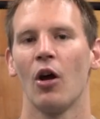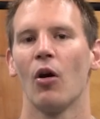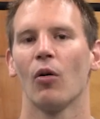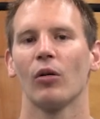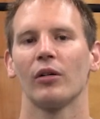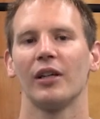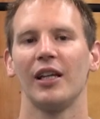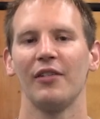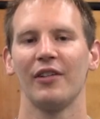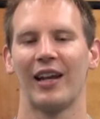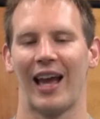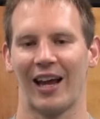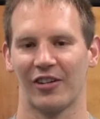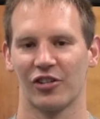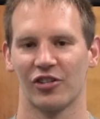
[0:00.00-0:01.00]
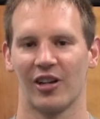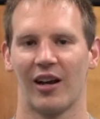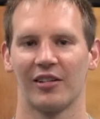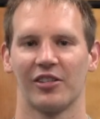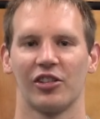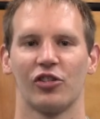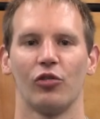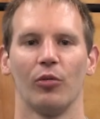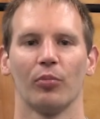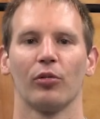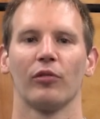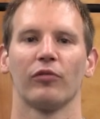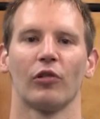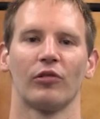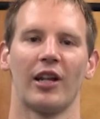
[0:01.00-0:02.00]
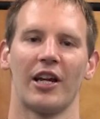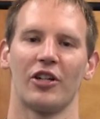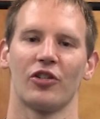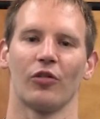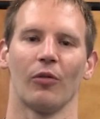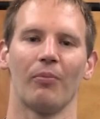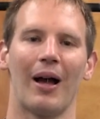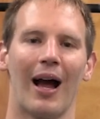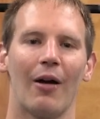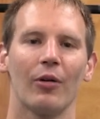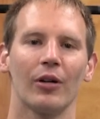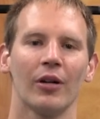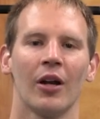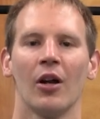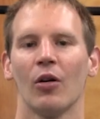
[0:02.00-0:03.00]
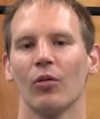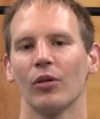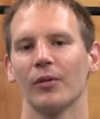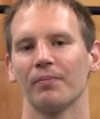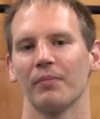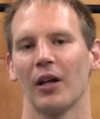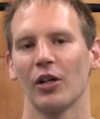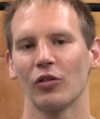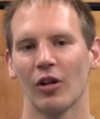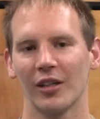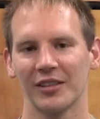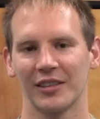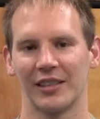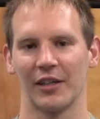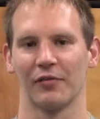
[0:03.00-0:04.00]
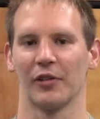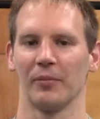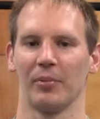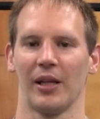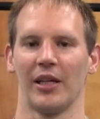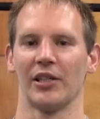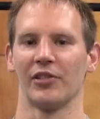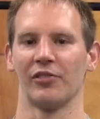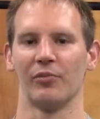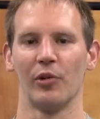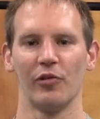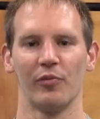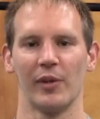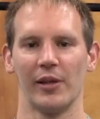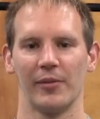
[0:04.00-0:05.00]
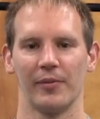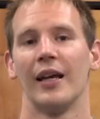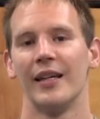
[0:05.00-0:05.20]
or even exercises to improve rotational power or across different planes of movement.